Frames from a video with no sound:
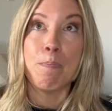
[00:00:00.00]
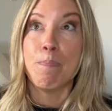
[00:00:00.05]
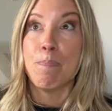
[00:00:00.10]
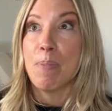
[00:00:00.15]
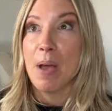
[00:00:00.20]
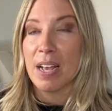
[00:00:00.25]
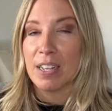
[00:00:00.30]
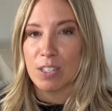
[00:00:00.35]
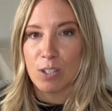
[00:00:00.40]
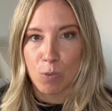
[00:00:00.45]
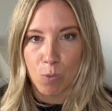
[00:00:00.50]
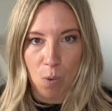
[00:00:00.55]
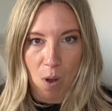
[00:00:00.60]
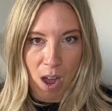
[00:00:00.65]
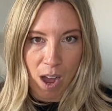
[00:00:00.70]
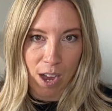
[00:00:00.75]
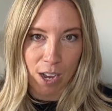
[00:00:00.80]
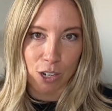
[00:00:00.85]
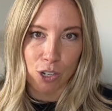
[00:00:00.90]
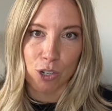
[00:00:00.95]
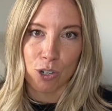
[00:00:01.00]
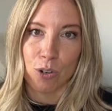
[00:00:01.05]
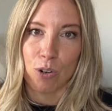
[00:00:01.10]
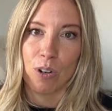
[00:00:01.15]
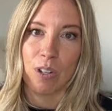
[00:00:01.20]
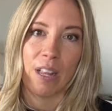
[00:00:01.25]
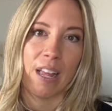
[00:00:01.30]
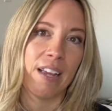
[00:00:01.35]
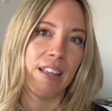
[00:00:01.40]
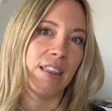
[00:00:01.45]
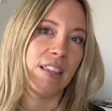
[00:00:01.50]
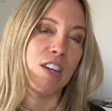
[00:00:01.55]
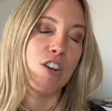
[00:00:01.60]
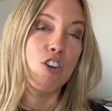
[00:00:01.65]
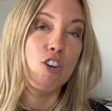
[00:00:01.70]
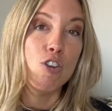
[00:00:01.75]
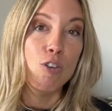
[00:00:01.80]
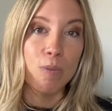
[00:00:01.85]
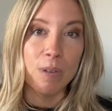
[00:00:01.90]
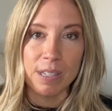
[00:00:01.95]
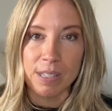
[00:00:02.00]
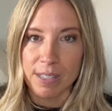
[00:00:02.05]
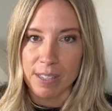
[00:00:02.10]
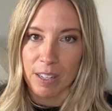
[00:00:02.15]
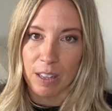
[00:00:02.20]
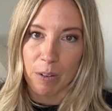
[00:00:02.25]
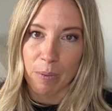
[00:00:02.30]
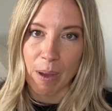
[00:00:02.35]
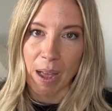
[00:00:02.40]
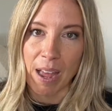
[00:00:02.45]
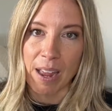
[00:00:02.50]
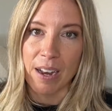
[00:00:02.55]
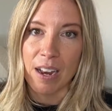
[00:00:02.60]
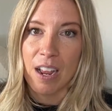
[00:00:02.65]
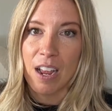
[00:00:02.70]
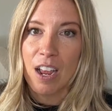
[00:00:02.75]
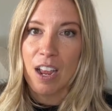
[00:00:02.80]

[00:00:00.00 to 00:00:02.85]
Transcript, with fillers: best wash or like the newest silhouette,